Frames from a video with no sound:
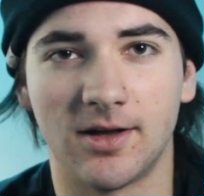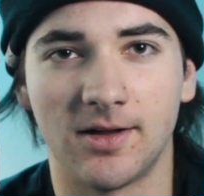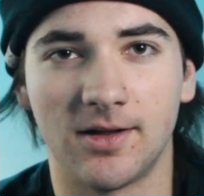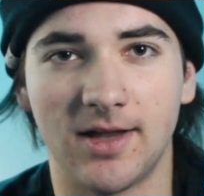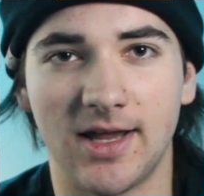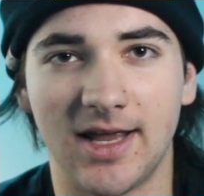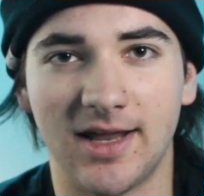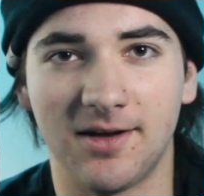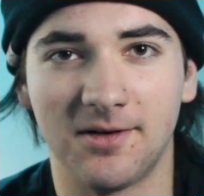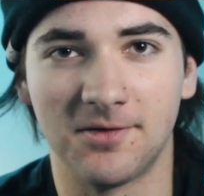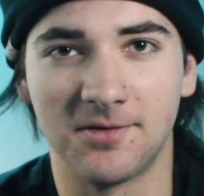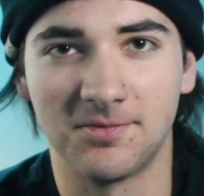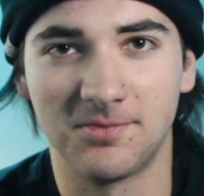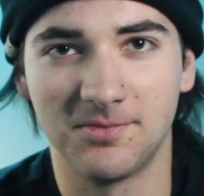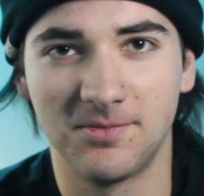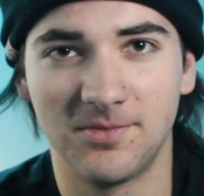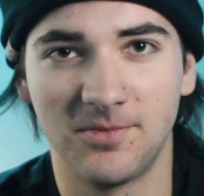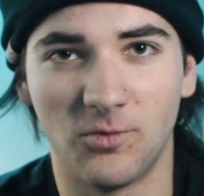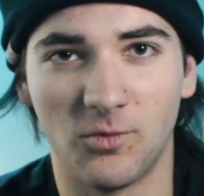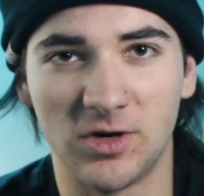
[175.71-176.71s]
And
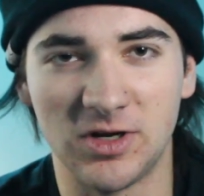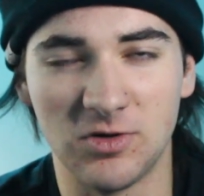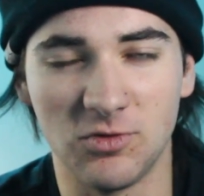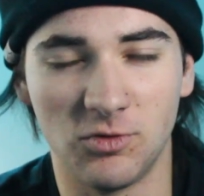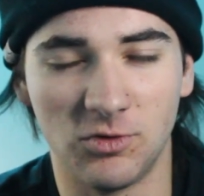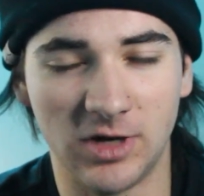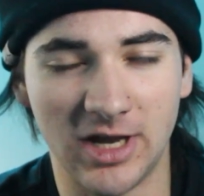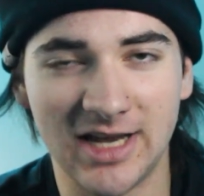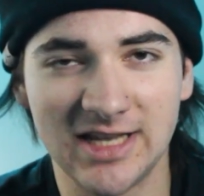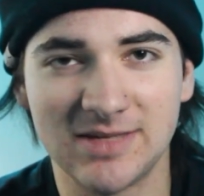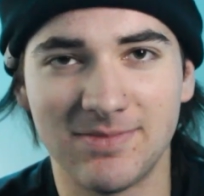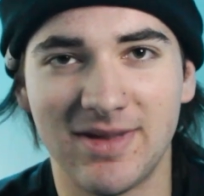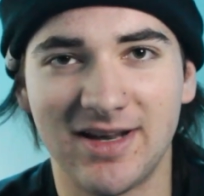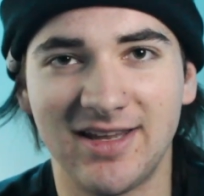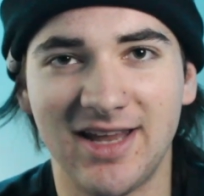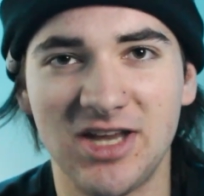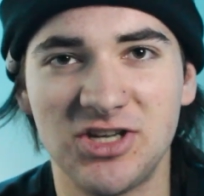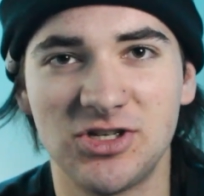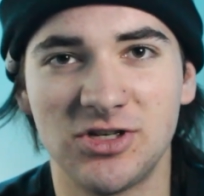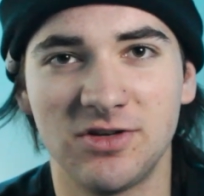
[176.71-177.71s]
when you get into
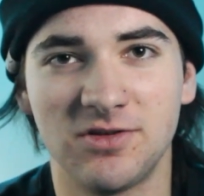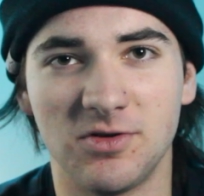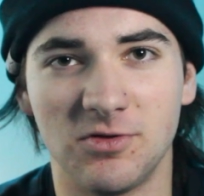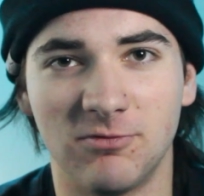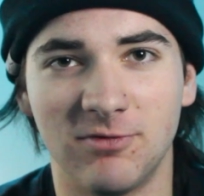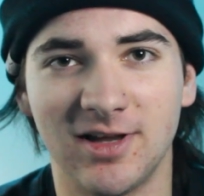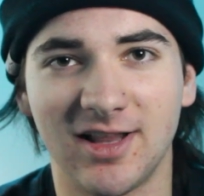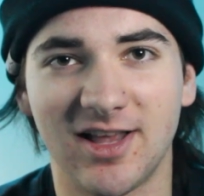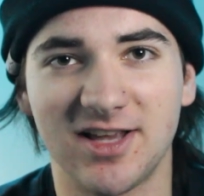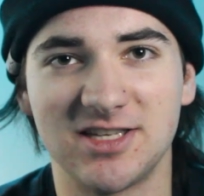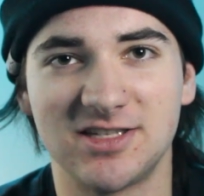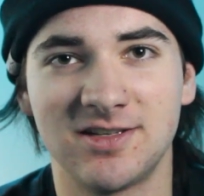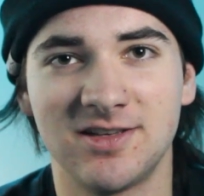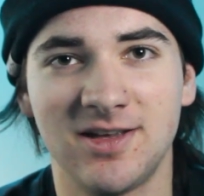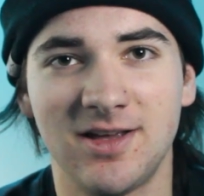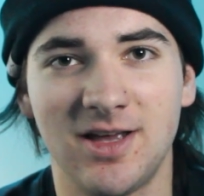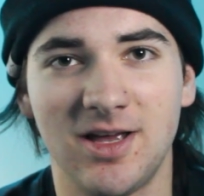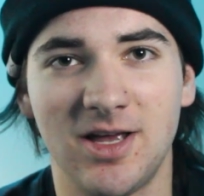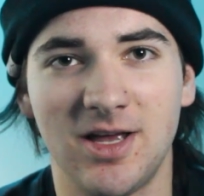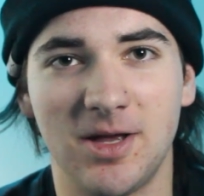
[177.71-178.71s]
meditation, you realize
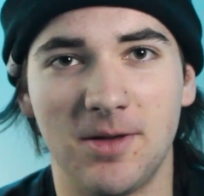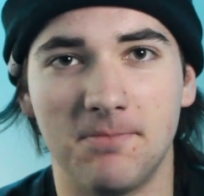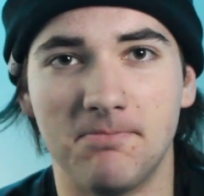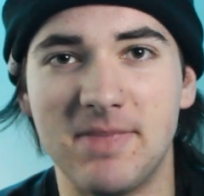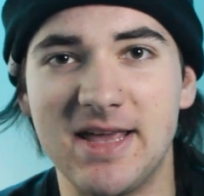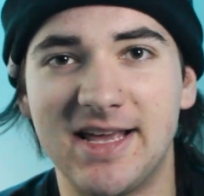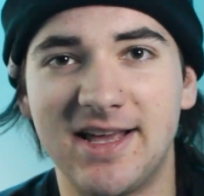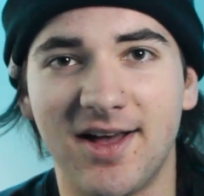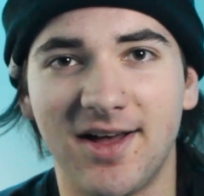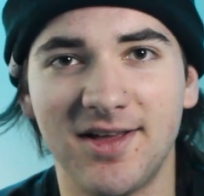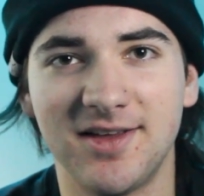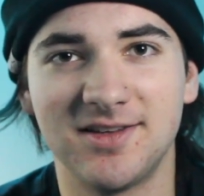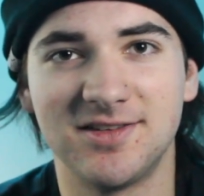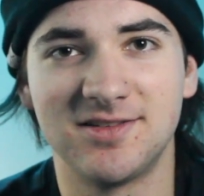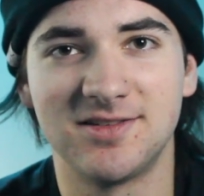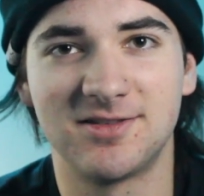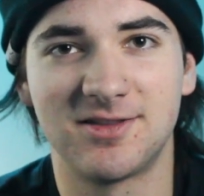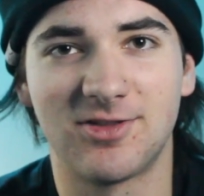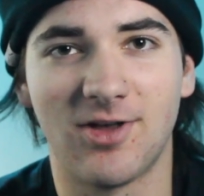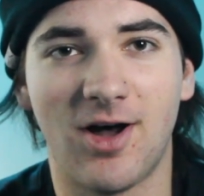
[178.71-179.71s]

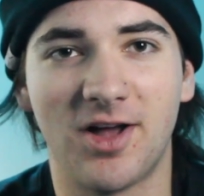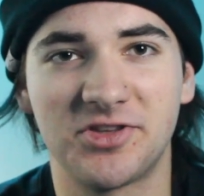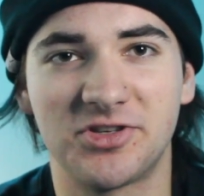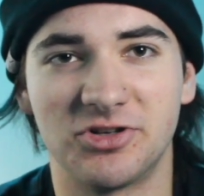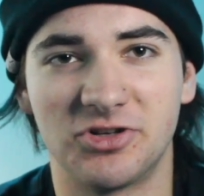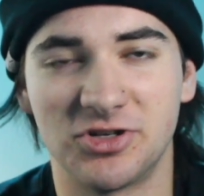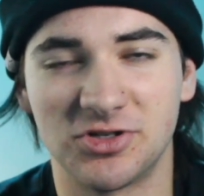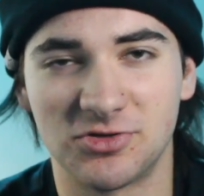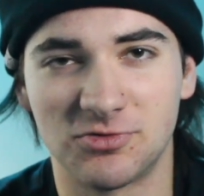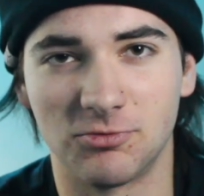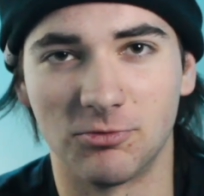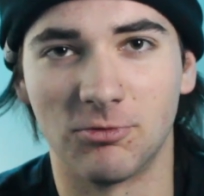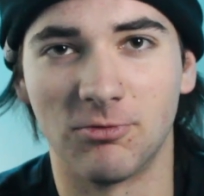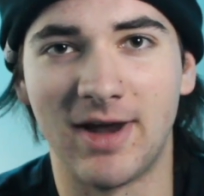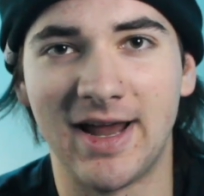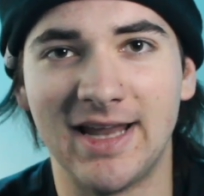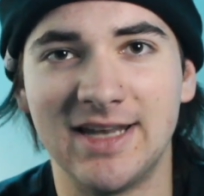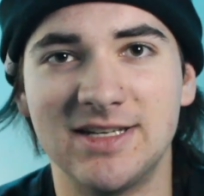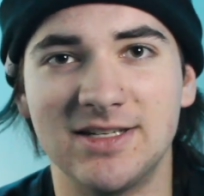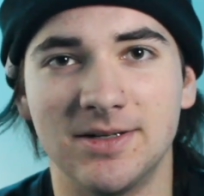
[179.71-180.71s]
because thoughts are just
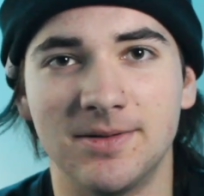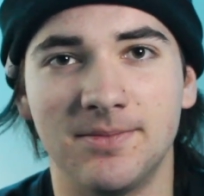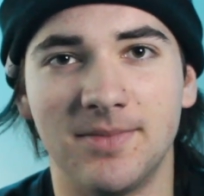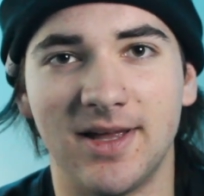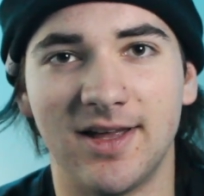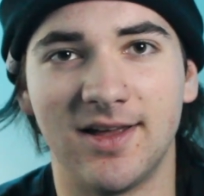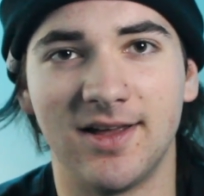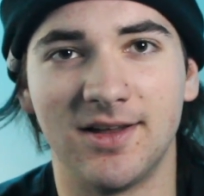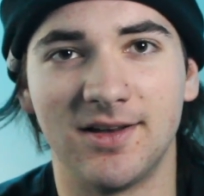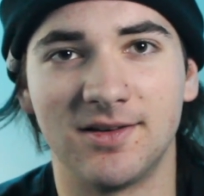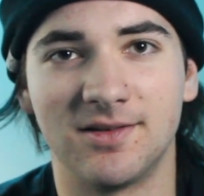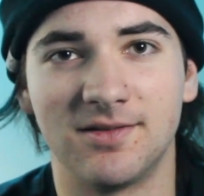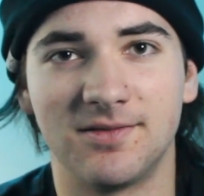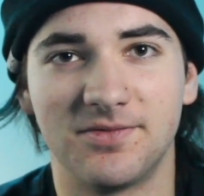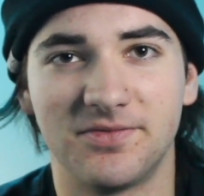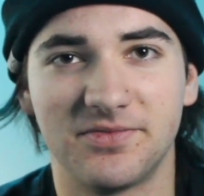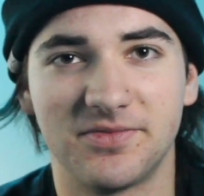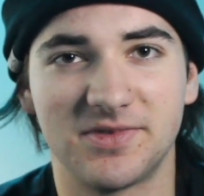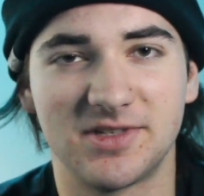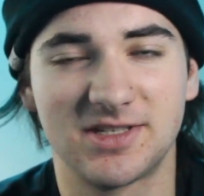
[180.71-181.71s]
random and
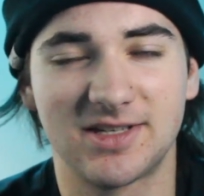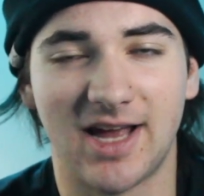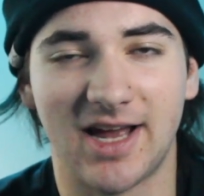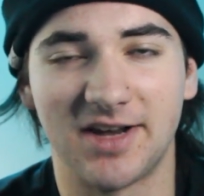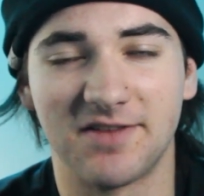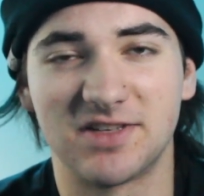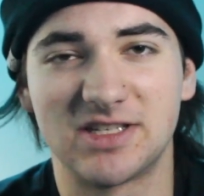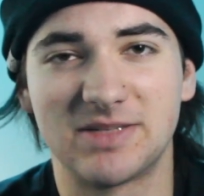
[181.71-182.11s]
it's kind of